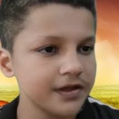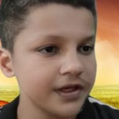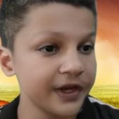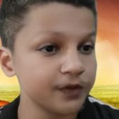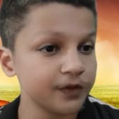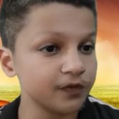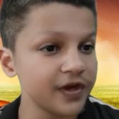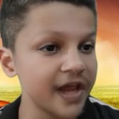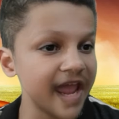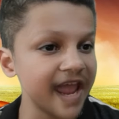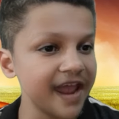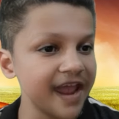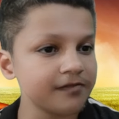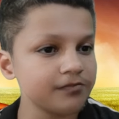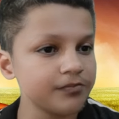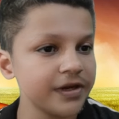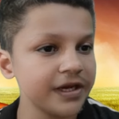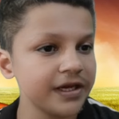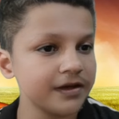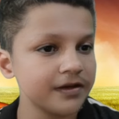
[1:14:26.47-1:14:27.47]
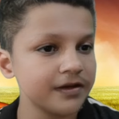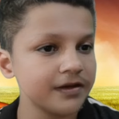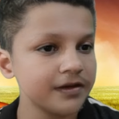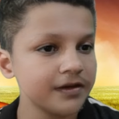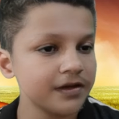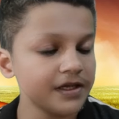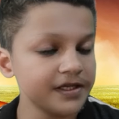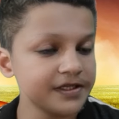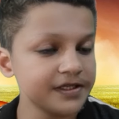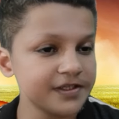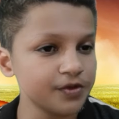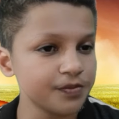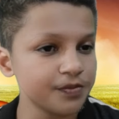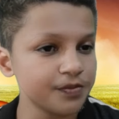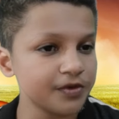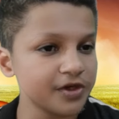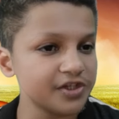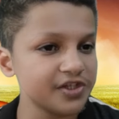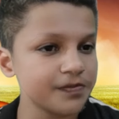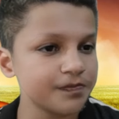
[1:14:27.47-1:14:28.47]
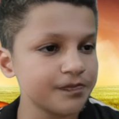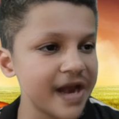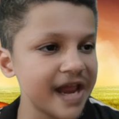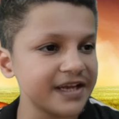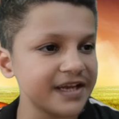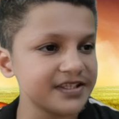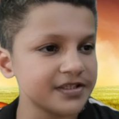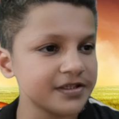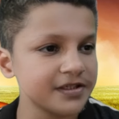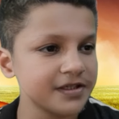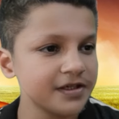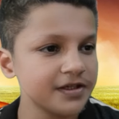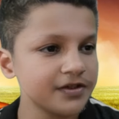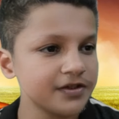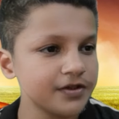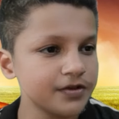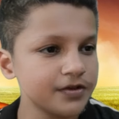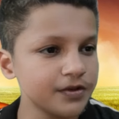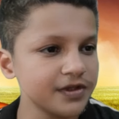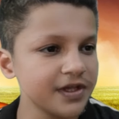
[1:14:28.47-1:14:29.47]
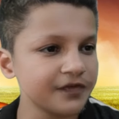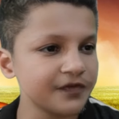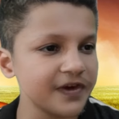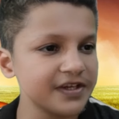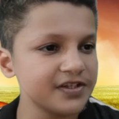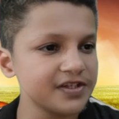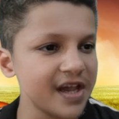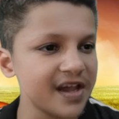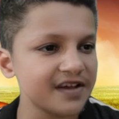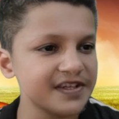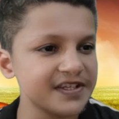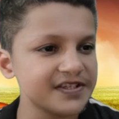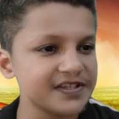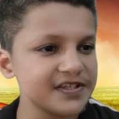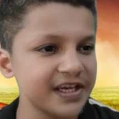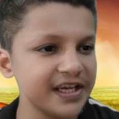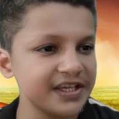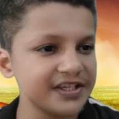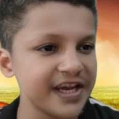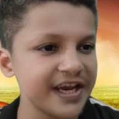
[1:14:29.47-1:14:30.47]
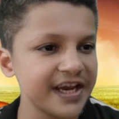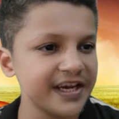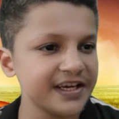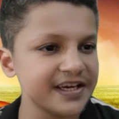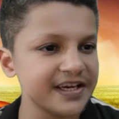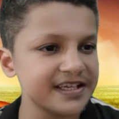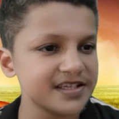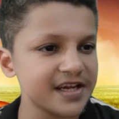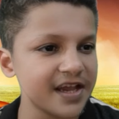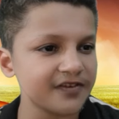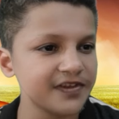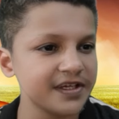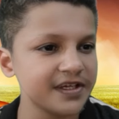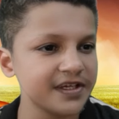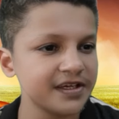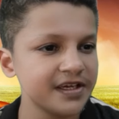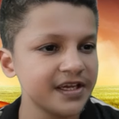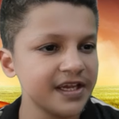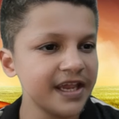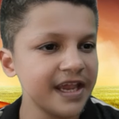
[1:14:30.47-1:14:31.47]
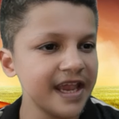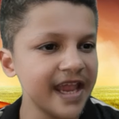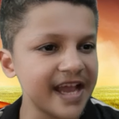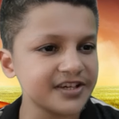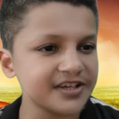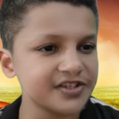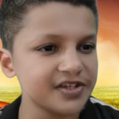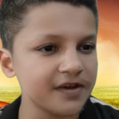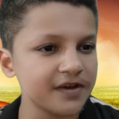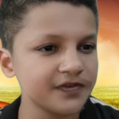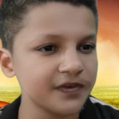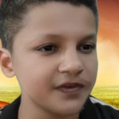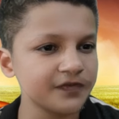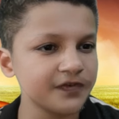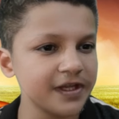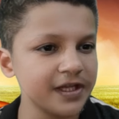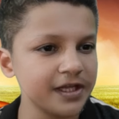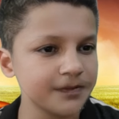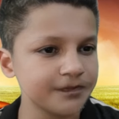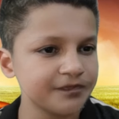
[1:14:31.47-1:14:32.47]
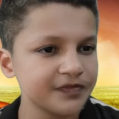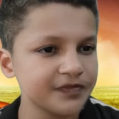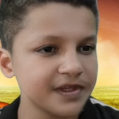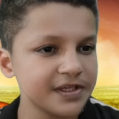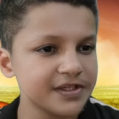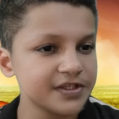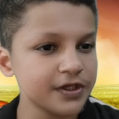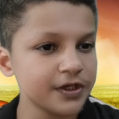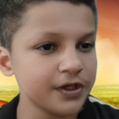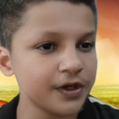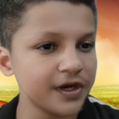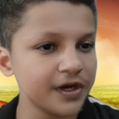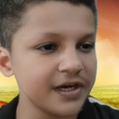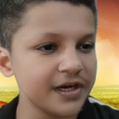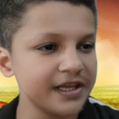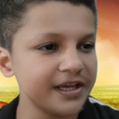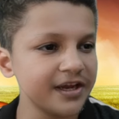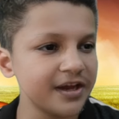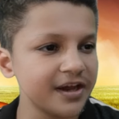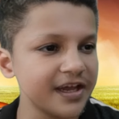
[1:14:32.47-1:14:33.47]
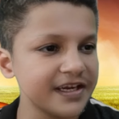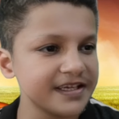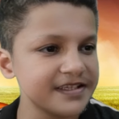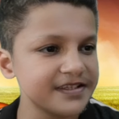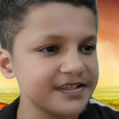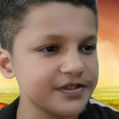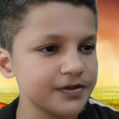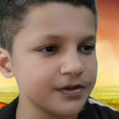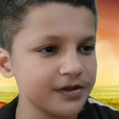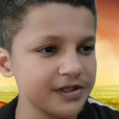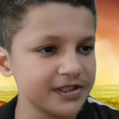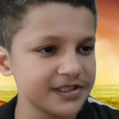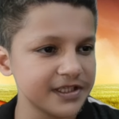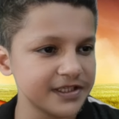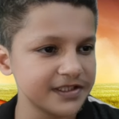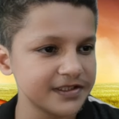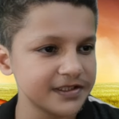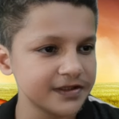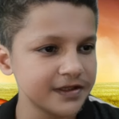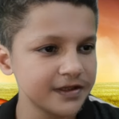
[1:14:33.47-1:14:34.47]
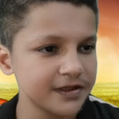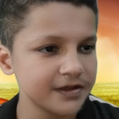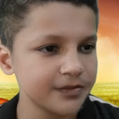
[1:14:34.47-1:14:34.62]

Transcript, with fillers: It would have been easy to push Pratt to the front of the stage and rest of the action of the film squarely on his shoulders,